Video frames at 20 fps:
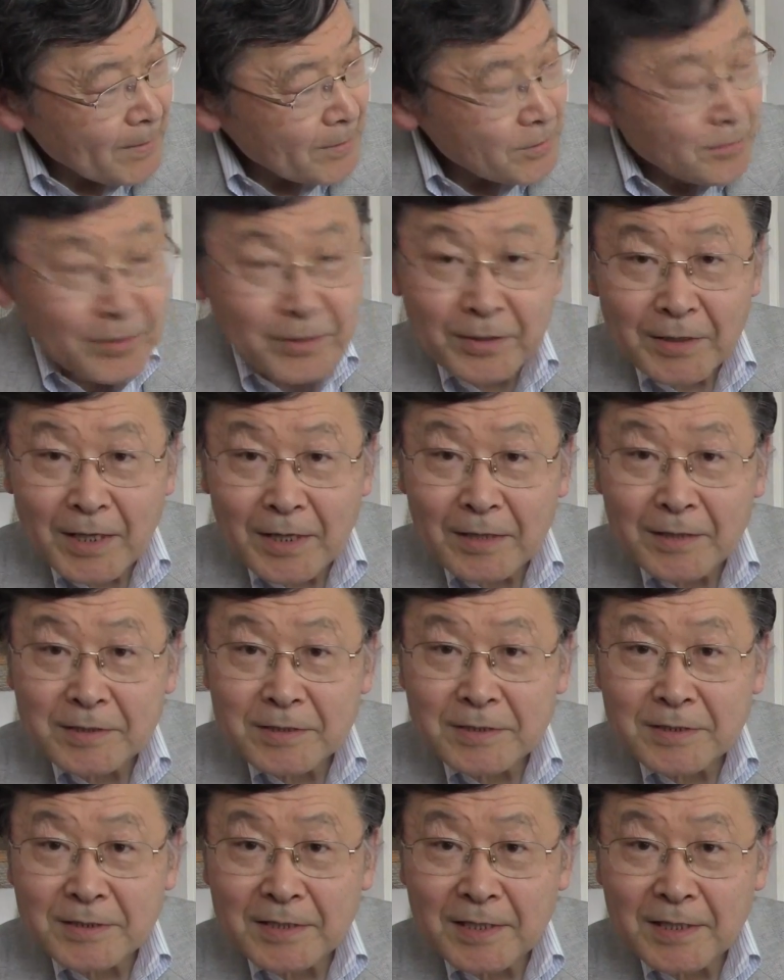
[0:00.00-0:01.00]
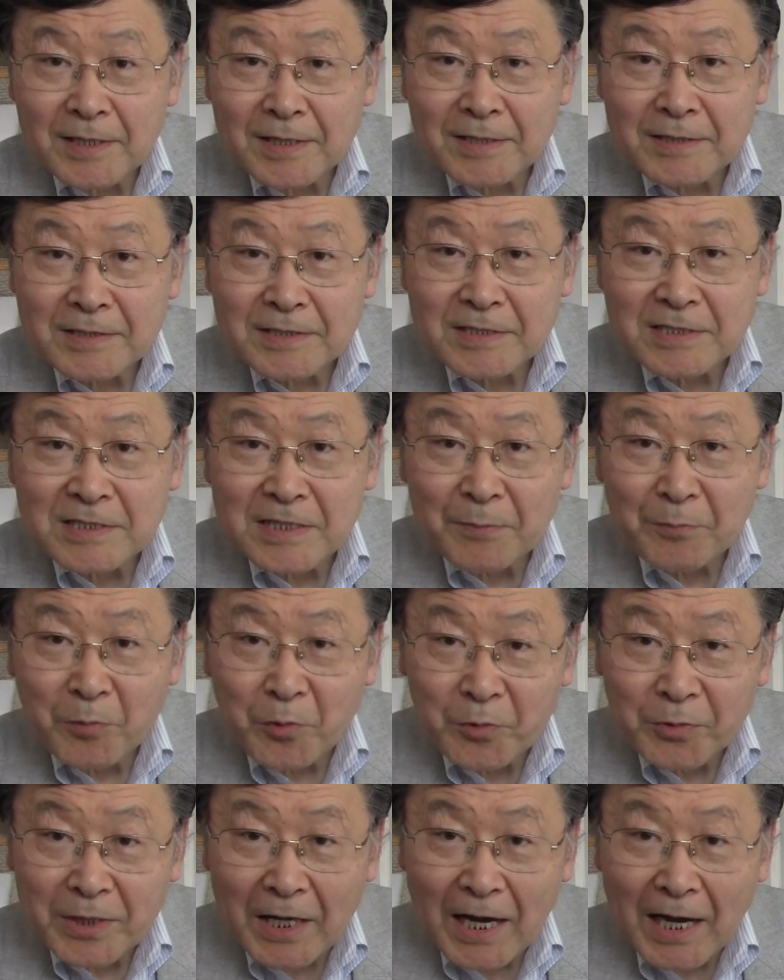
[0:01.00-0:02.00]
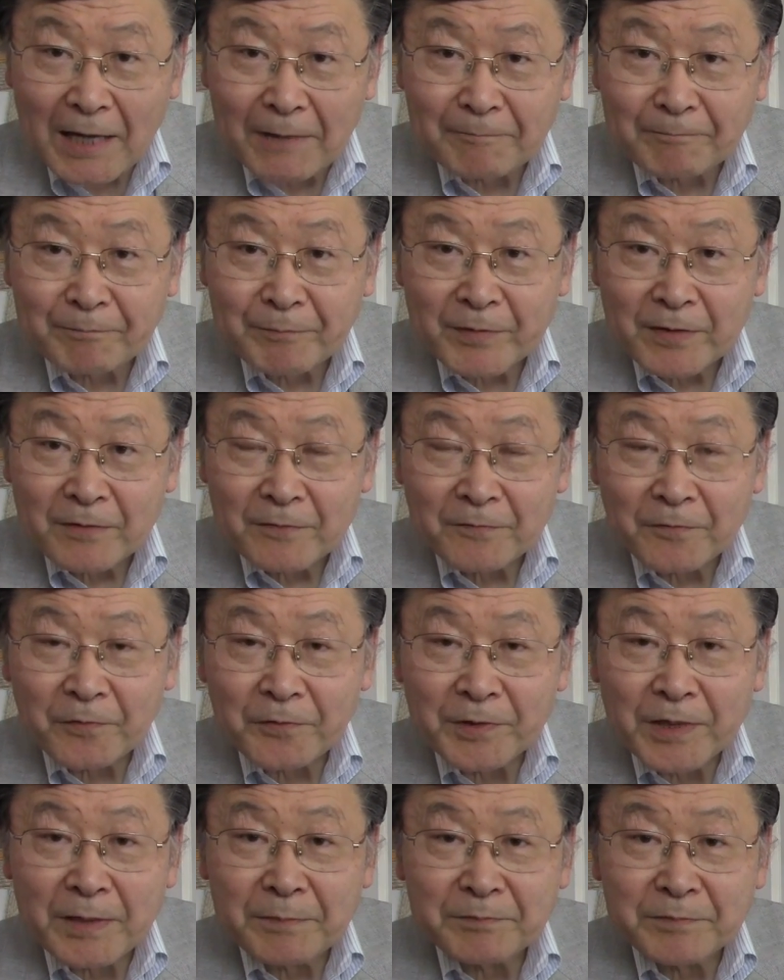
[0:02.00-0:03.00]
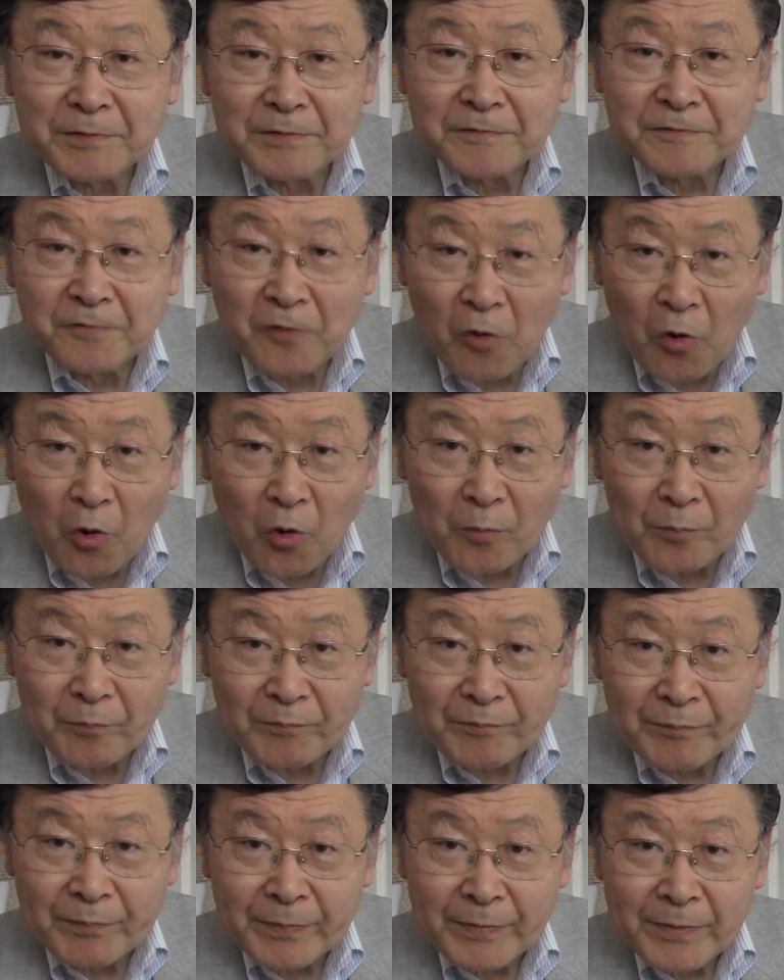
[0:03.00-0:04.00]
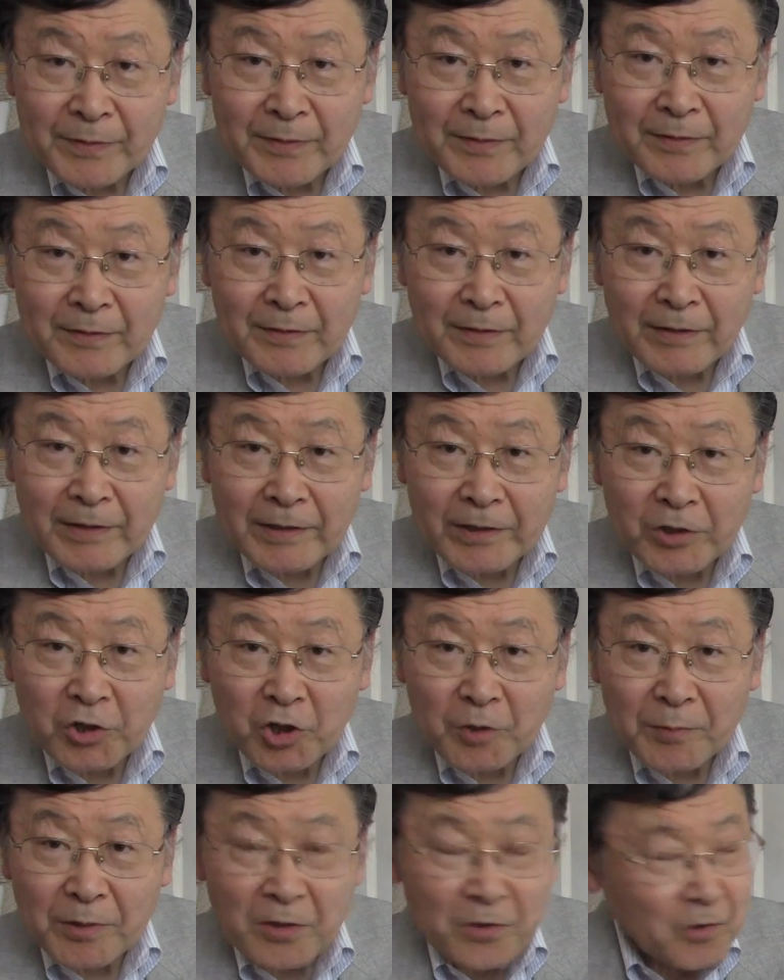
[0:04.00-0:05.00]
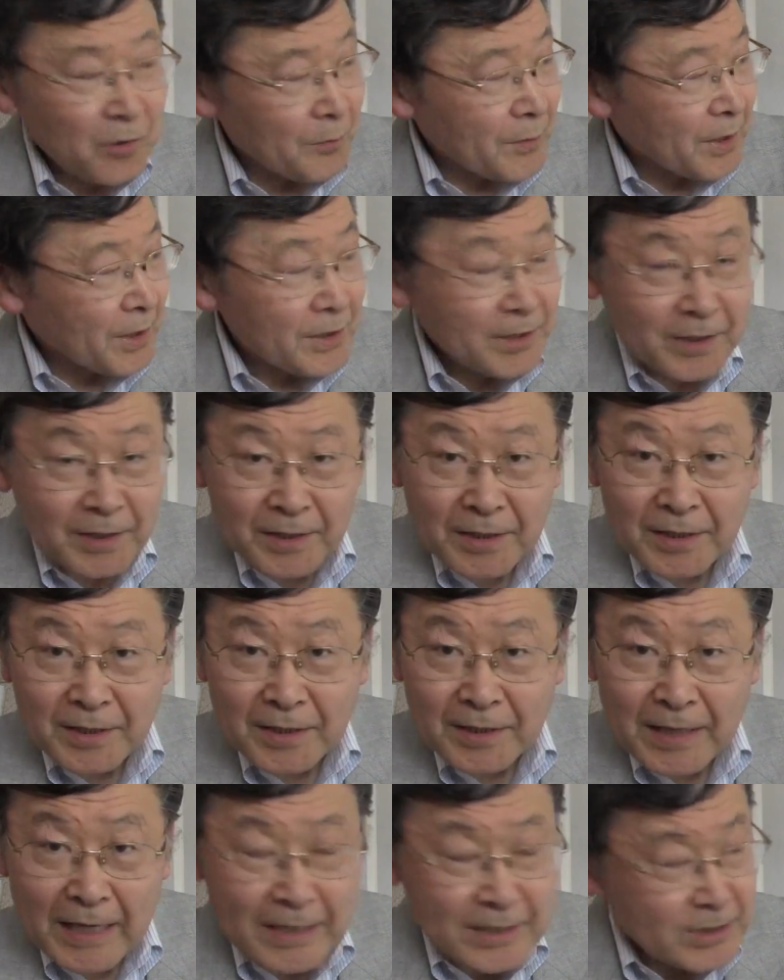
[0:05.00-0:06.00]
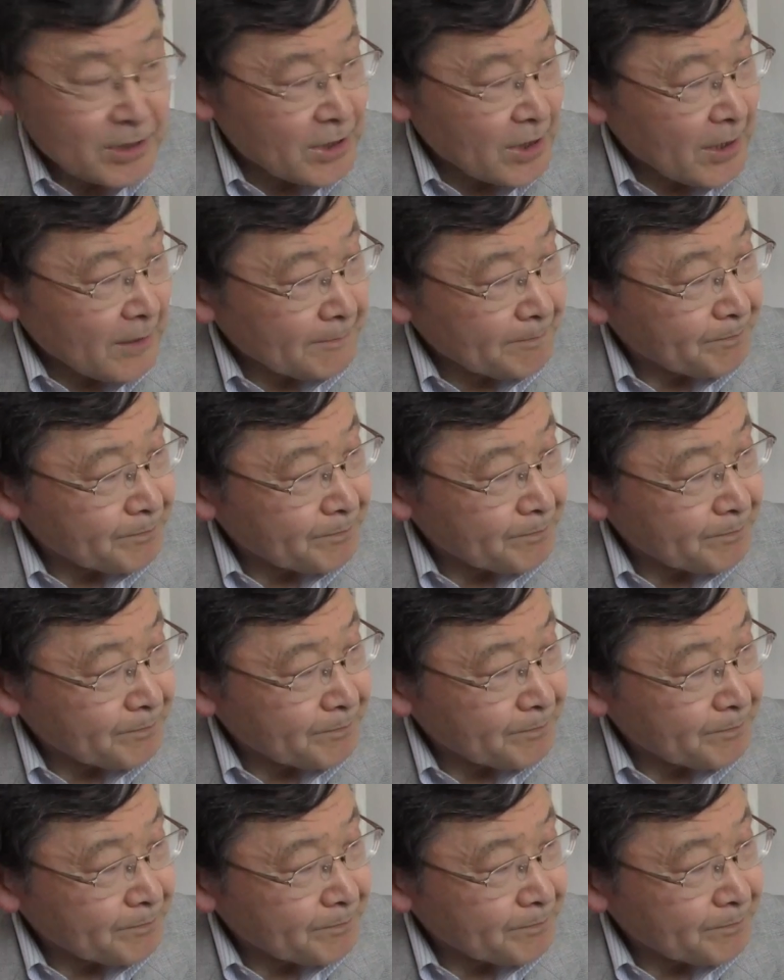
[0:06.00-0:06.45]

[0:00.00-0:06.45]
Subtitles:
So it takes some more time for them to form economic community in Asia.